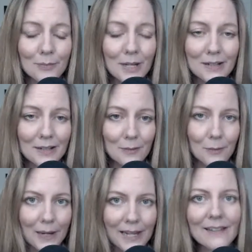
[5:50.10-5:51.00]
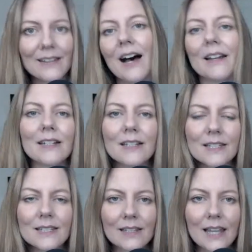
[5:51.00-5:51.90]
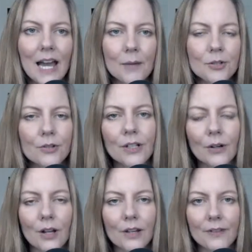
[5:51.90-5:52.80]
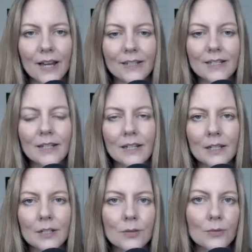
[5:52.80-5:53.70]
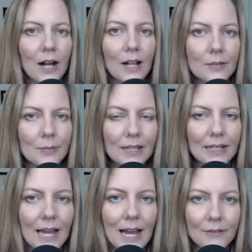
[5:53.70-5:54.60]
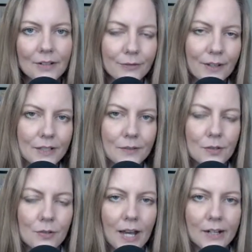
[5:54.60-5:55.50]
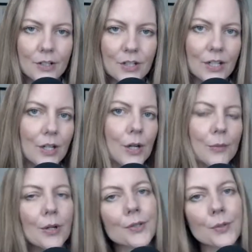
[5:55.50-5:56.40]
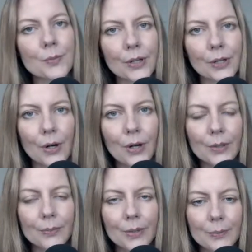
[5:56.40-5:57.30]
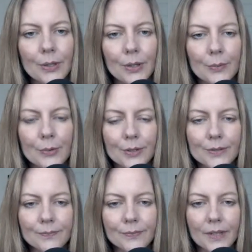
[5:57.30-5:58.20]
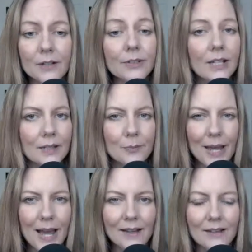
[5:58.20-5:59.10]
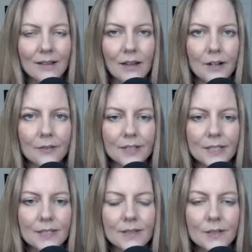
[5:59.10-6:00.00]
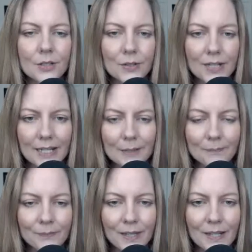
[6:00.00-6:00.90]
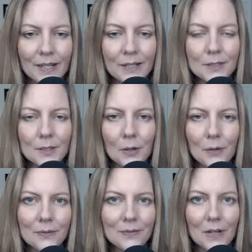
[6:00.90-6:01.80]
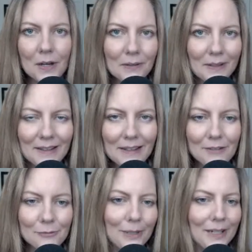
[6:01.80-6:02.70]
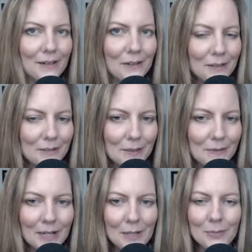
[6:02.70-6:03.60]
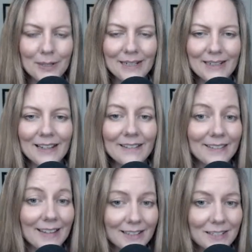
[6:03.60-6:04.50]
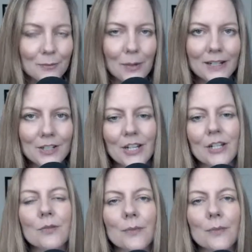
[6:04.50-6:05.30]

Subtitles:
in a way that is capturing all of that to ultimately have an effective strategy, but also bring all the people on board. And we'll unpack a lot of this today. So, not only the left brain, also the right brain. And that's why change